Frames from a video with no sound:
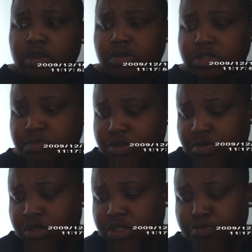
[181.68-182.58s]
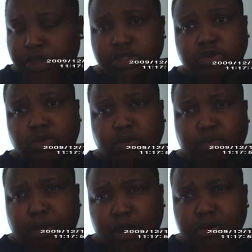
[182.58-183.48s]
a Christmas with a special
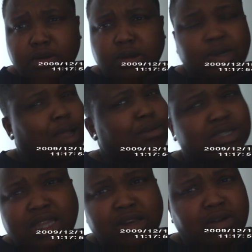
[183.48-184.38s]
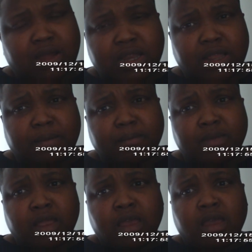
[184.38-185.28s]
partner? And I would say no, I didn't.
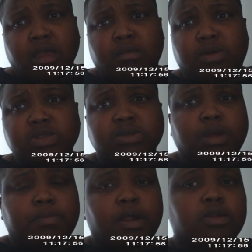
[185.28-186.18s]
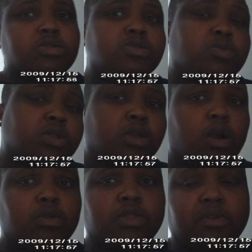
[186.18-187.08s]
Most of my partners would
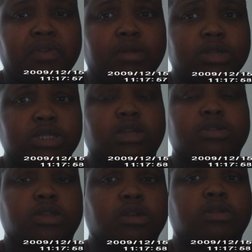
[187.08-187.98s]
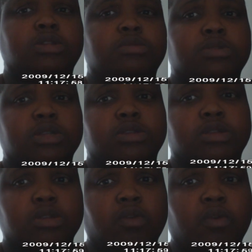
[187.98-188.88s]
go to their family's house for their Christmases and
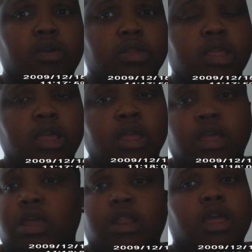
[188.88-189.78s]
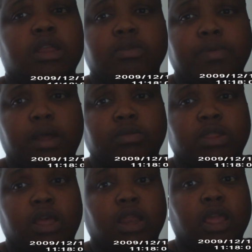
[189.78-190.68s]
so forth, and I had no problem with
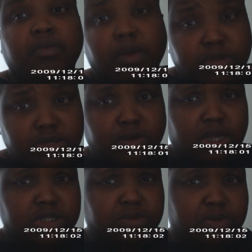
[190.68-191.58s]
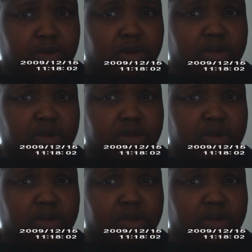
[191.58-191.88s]
that if I was in a relationship during the